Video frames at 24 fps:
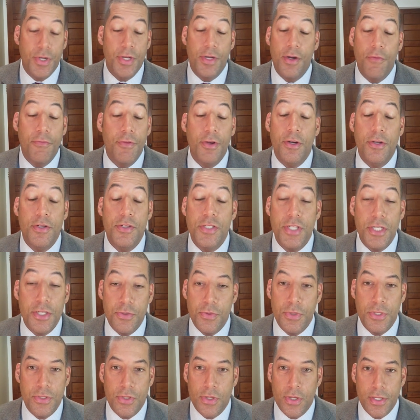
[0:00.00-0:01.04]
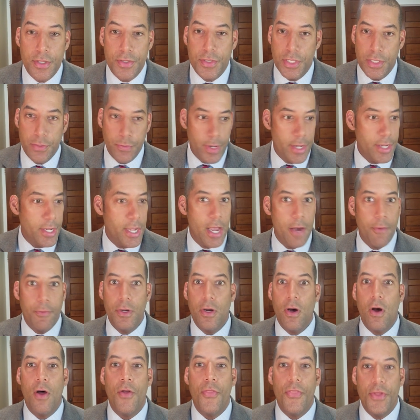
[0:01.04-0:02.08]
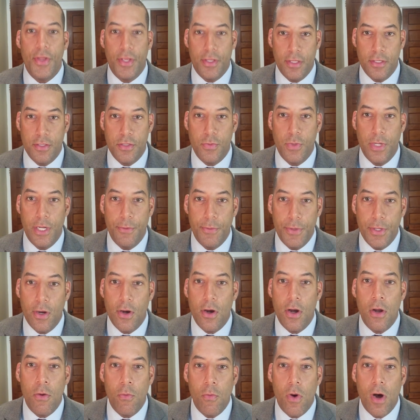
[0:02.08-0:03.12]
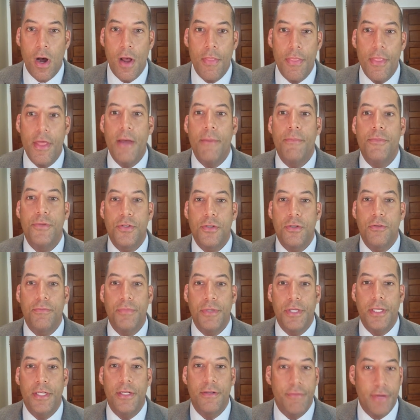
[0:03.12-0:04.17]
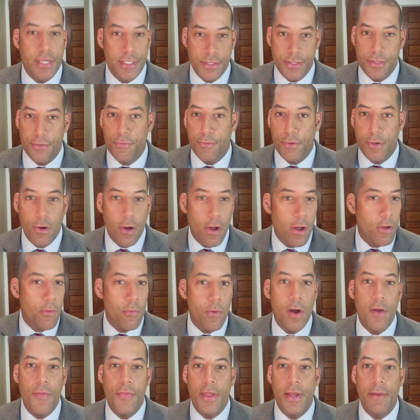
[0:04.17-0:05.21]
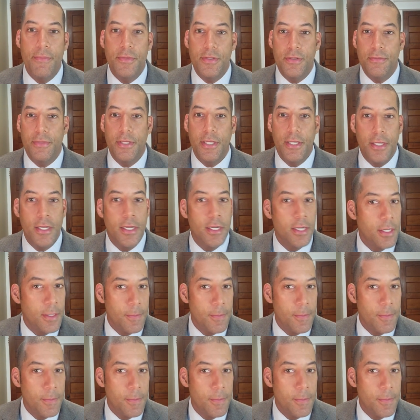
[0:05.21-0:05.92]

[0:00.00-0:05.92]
of their constituents all see, we all think this way. We all want them to be divisive. We all want them to be,